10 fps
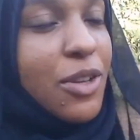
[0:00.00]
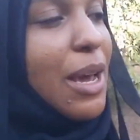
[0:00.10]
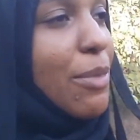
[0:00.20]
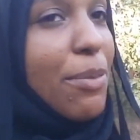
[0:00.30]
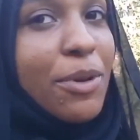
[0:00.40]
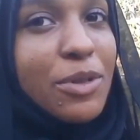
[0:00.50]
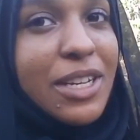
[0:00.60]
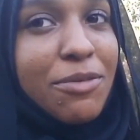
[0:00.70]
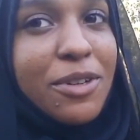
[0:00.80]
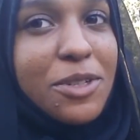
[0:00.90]
So yeah, mapping was
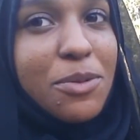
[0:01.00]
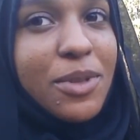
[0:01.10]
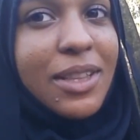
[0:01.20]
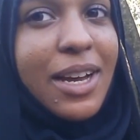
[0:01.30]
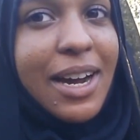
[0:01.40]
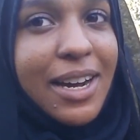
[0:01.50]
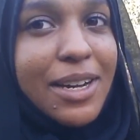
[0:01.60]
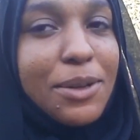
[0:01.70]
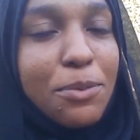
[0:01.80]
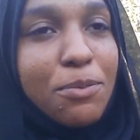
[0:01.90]
definitely something that
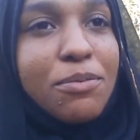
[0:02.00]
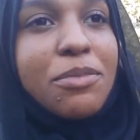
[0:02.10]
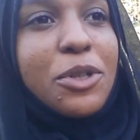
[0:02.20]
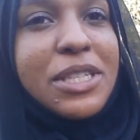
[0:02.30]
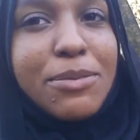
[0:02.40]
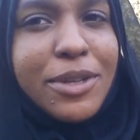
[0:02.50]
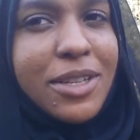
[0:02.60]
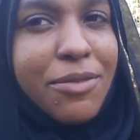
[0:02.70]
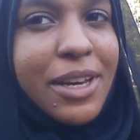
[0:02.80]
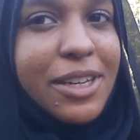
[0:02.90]
I could see
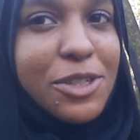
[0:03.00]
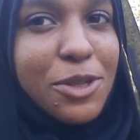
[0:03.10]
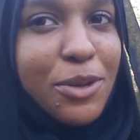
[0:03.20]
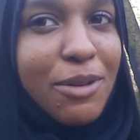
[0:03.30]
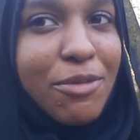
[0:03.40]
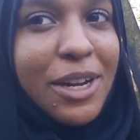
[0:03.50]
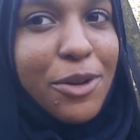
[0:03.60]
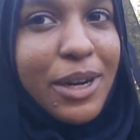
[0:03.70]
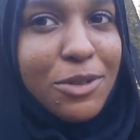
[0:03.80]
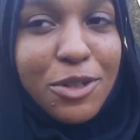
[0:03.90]
myself getting into if I
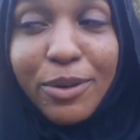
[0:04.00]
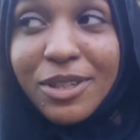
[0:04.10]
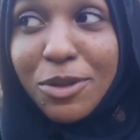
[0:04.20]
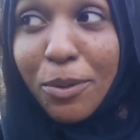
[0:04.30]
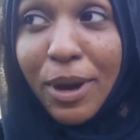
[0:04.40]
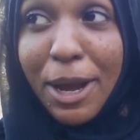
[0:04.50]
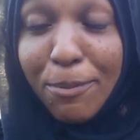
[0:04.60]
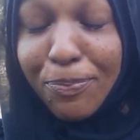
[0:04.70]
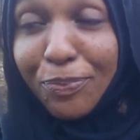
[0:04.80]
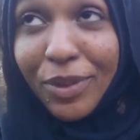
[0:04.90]
knew how to do it. So
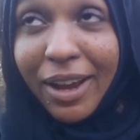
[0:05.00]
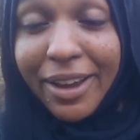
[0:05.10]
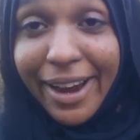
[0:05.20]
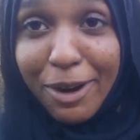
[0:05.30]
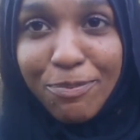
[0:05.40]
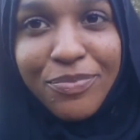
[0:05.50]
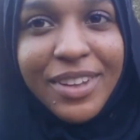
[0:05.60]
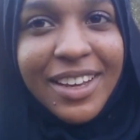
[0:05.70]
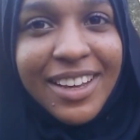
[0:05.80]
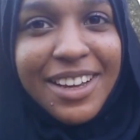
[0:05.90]
yeah,
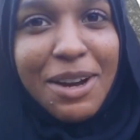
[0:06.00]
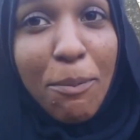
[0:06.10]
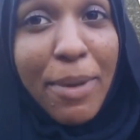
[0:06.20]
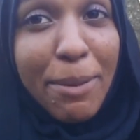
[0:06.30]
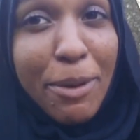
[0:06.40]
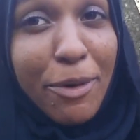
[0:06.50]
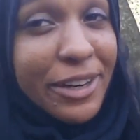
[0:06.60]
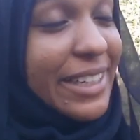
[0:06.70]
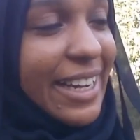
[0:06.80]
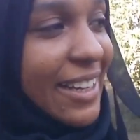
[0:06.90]
maybe
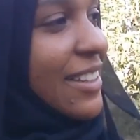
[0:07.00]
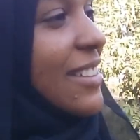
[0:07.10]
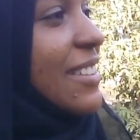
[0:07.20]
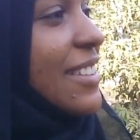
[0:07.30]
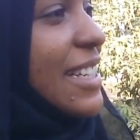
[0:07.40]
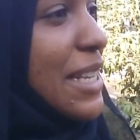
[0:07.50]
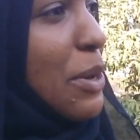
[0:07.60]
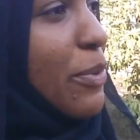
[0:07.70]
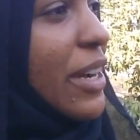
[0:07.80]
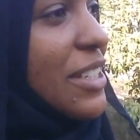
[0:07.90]
one day let's
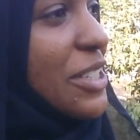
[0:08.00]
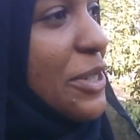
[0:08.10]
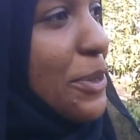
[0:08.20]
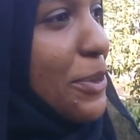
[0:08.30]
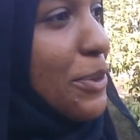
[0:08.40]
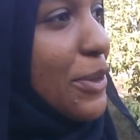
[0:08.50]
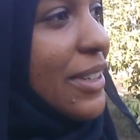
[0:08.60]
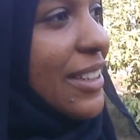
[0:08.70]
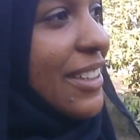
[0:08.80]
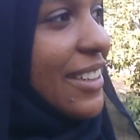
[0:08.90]
get back to
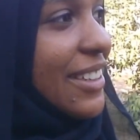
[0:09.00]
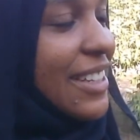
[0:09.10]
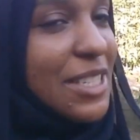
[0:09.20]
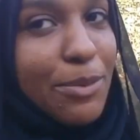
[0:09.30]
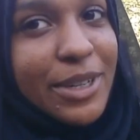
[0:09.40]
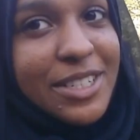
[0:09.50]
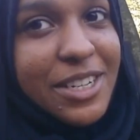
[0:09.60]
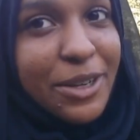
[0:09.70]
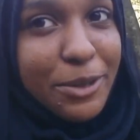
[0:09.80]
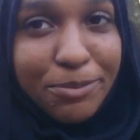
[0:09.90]

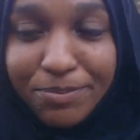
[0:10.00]
Shadow.